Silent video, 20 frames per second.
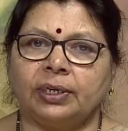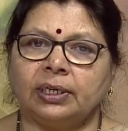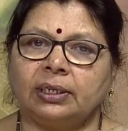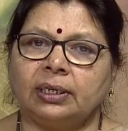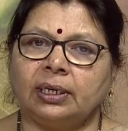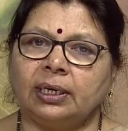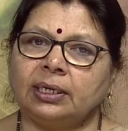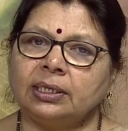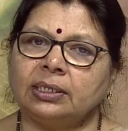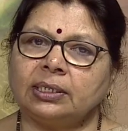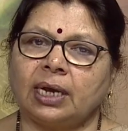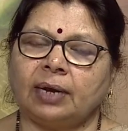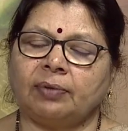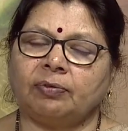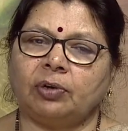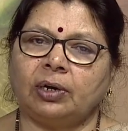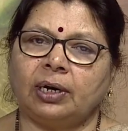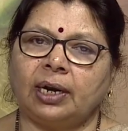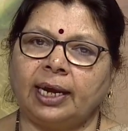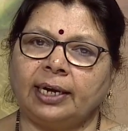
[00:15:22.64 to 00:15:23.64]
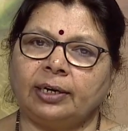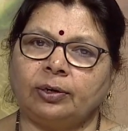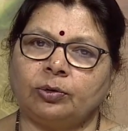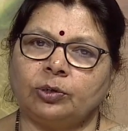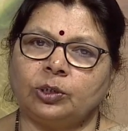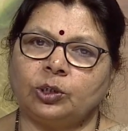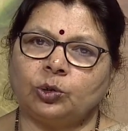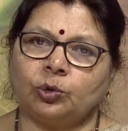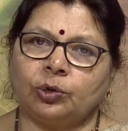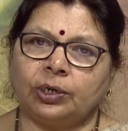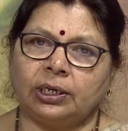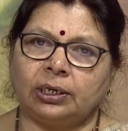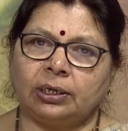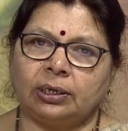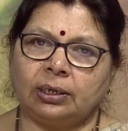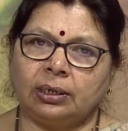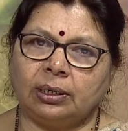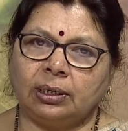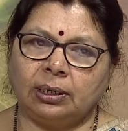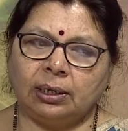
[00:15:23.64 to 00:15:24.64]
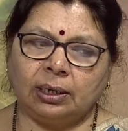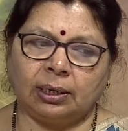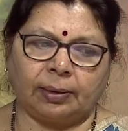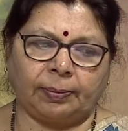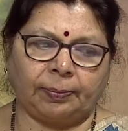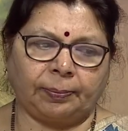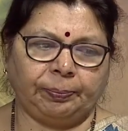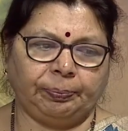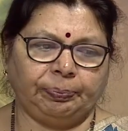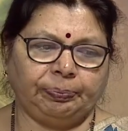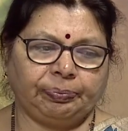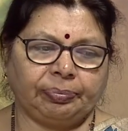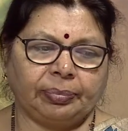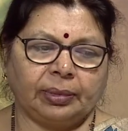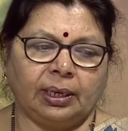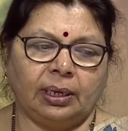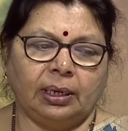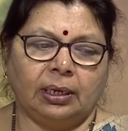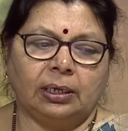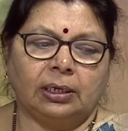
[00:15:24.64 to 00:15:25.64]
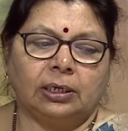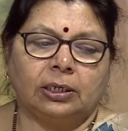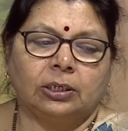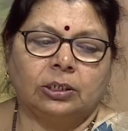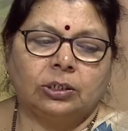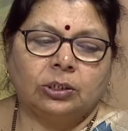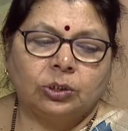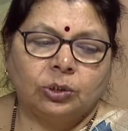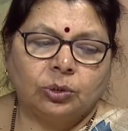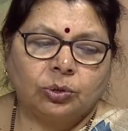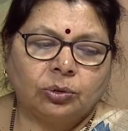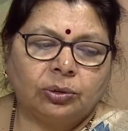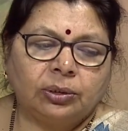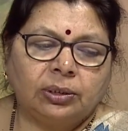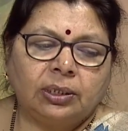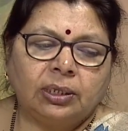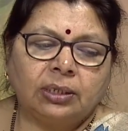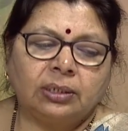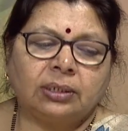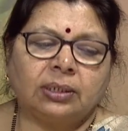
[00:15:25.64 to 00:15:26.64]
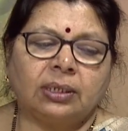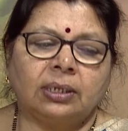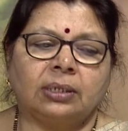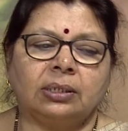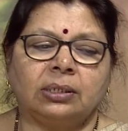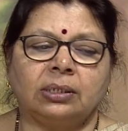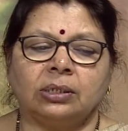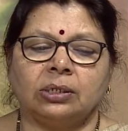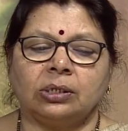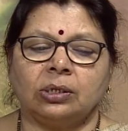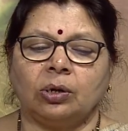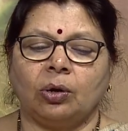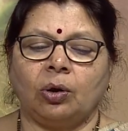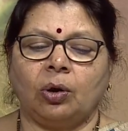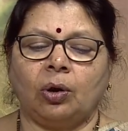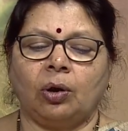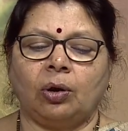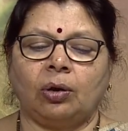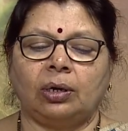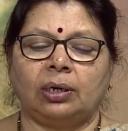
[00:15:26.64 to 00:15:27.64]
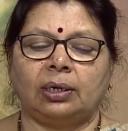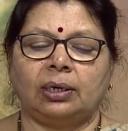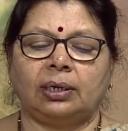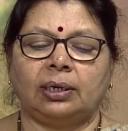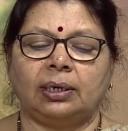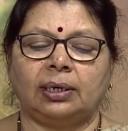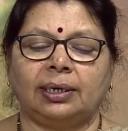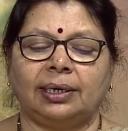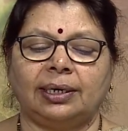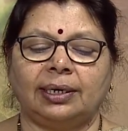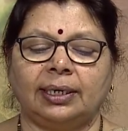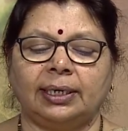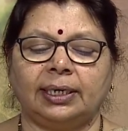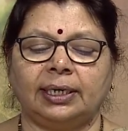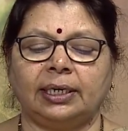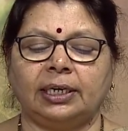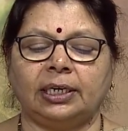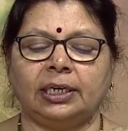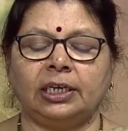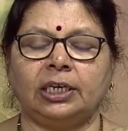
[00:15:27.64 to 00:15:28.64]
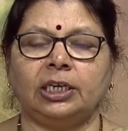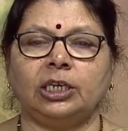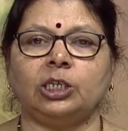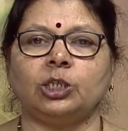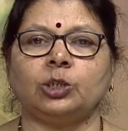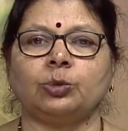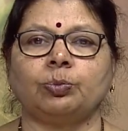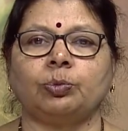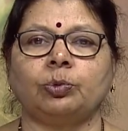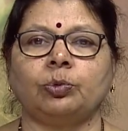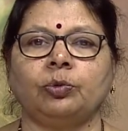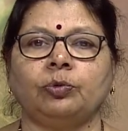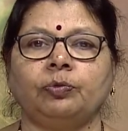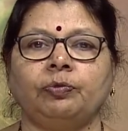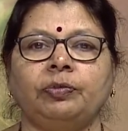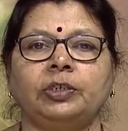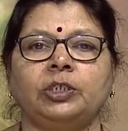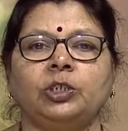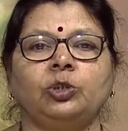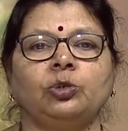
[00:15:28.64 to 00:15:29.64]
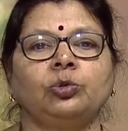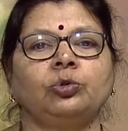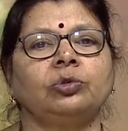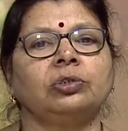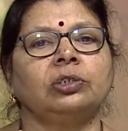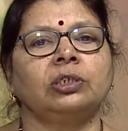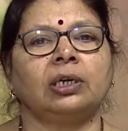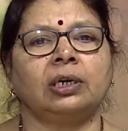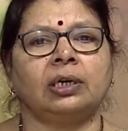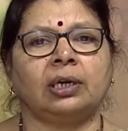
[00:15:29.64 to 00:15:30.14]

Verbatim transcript: of the things I would like to show it here. So, this is called teaspoon which you